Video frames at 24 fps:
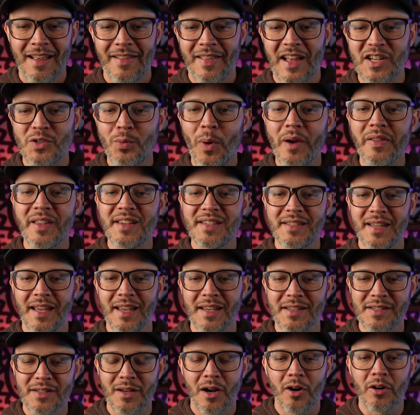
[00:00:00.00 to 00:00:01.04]
That's why these
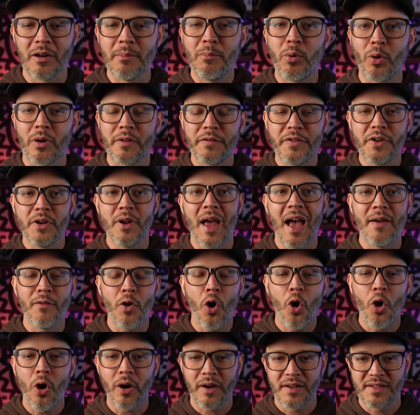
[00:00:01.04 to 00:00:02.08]
things are important for you to have
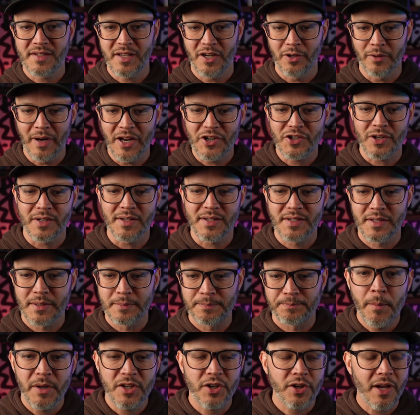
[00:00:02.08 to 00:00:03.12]
all considerations.
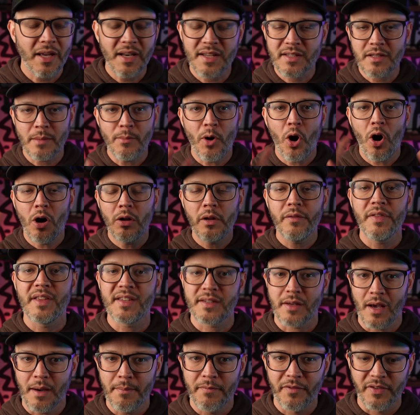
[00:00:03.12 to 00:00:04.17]
But to kind of sum all of
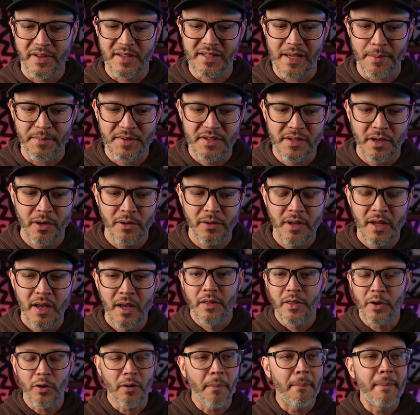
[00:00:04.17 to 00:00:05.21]
this up for this episode,
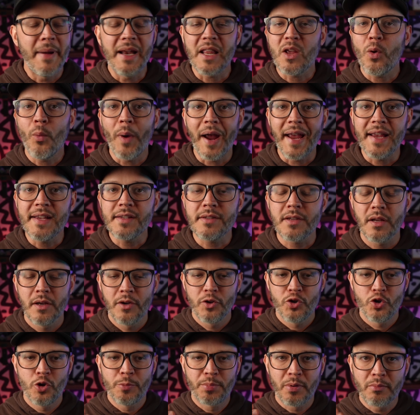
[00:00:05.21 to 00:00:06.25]
there are many ways
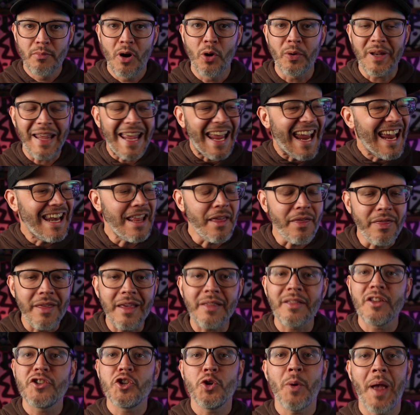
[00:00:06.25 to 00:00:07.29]
to promote
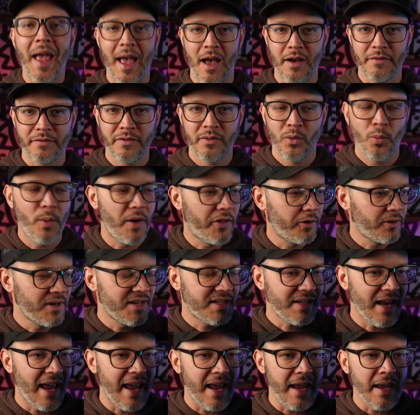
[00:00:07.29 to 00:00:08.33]
anything that you have, whether
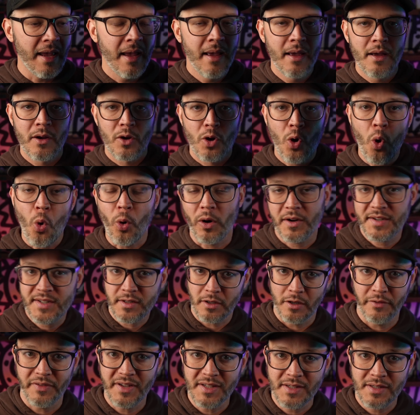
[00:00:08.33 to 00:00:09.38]
it's a core
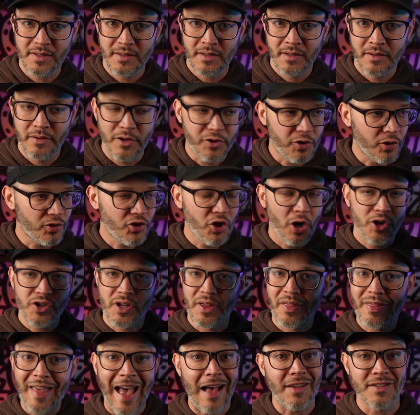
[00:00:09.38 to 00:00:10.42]
service that you're
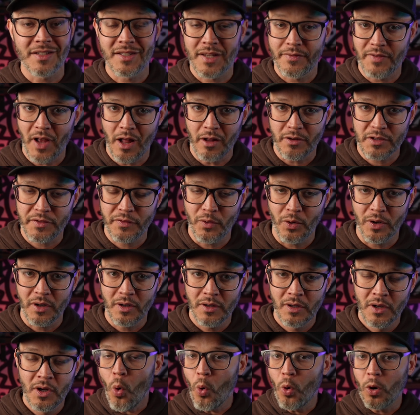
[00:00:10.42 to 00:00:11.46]
charging thousands of dollars for,
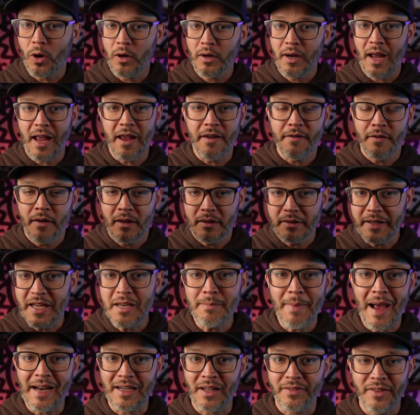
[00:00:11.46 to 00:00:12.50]
or a lead
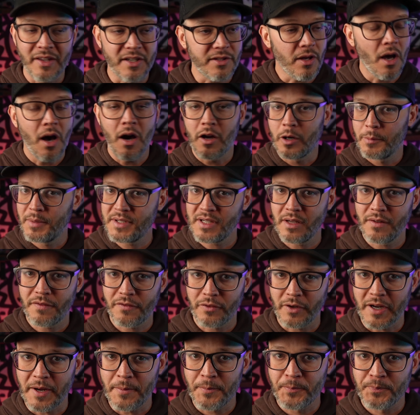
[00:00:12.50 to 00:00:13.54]
magnet that is one hundred percent
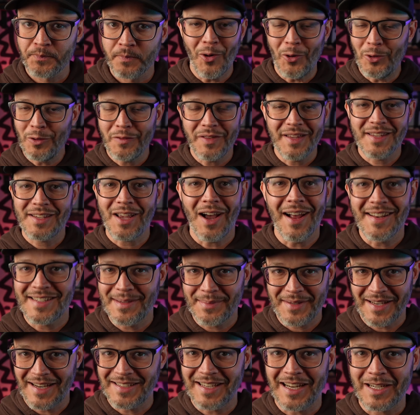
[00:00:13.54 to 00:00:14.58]
free. All of these concepts
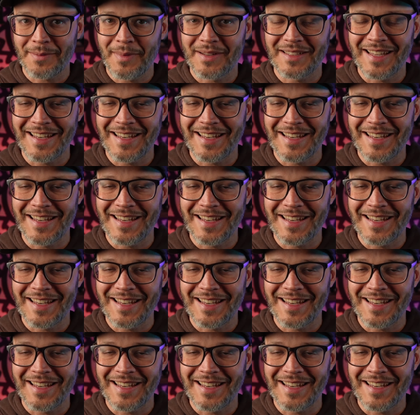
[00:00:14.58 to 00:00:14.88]
that I talked about